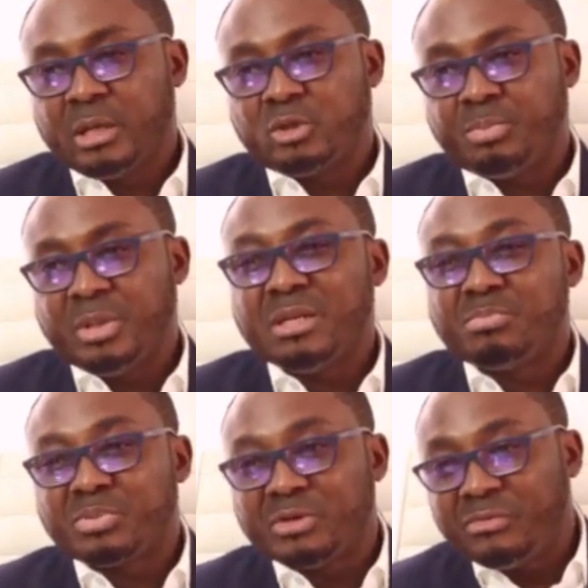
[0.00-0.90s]
to be the
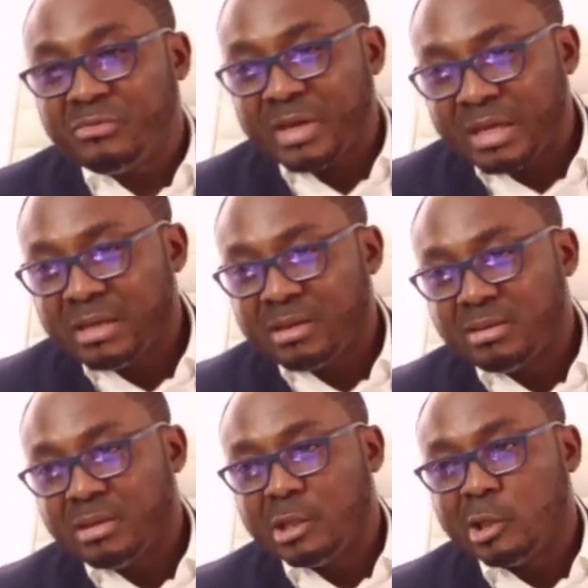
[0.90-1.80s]
preferred
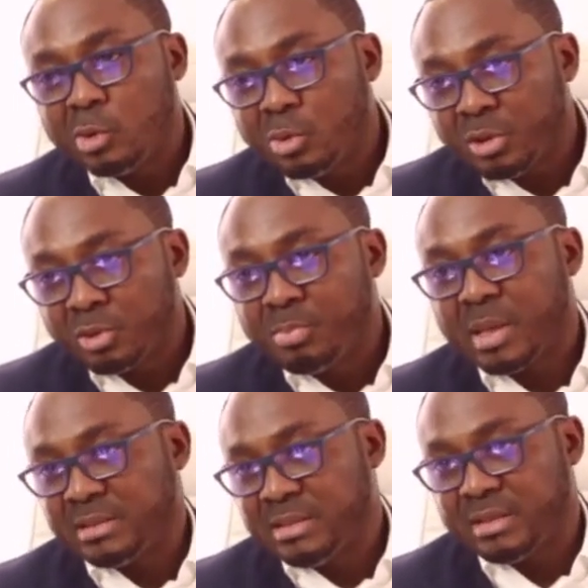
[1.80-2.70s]
loyal
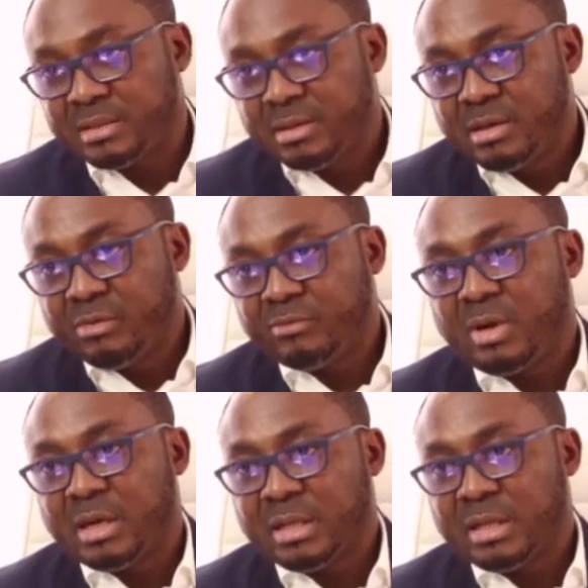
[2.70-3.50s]
partner for our